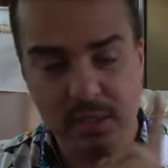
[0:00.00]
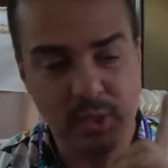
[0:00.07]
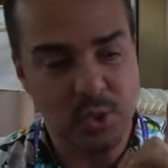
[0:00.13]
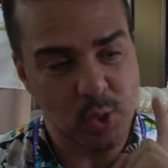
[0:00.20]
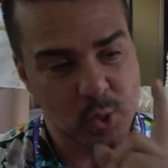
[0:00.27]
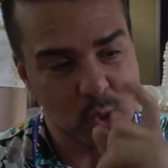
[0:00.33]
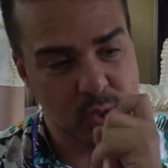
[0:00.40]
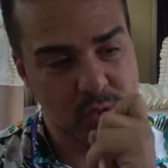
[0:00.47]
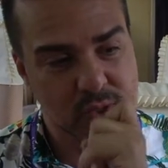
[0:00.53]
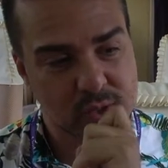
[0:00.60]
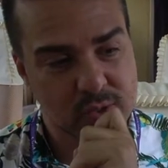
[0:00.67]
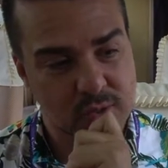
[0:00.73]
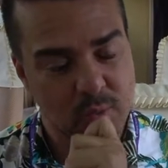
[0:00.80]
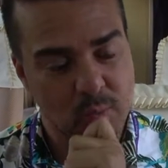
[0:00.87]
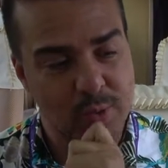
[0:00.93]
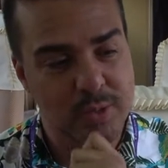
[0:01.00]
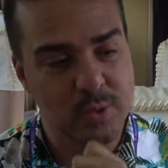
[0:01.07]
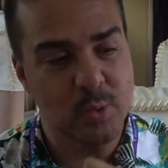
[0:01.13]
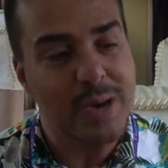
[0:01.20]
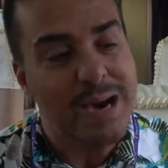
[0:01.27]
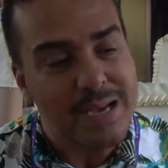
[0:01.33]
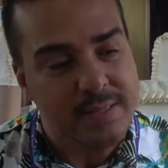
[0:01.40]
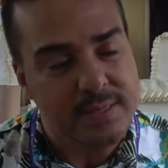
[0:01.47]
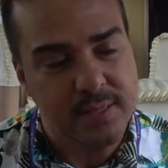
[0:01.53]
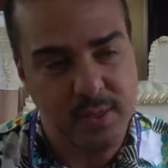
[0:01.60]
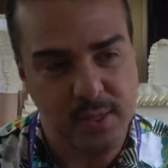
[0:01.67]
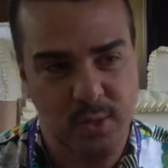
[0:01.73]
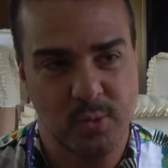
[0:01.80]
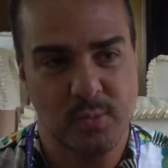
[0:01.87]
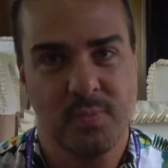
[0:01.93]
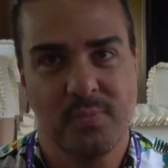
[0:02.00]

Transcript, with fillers: just want to ask you